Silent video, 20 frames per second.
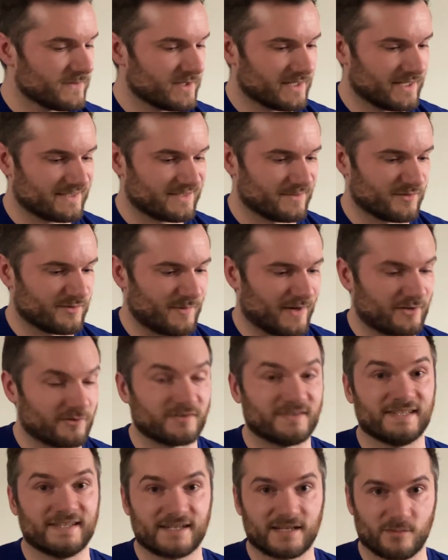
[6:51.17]
get some spinal
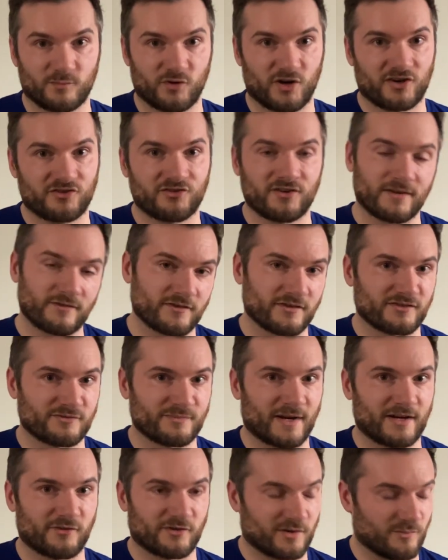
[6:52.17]
decompression after the
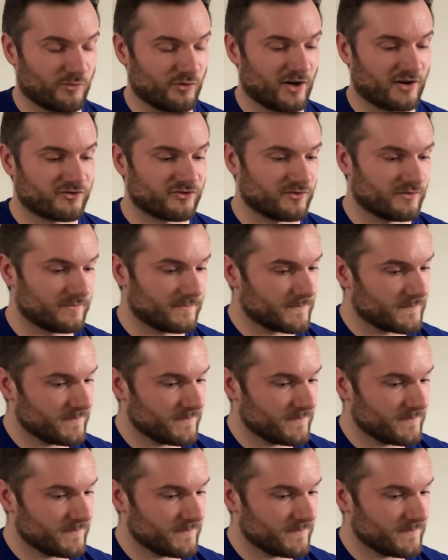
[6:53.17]
spinal compression.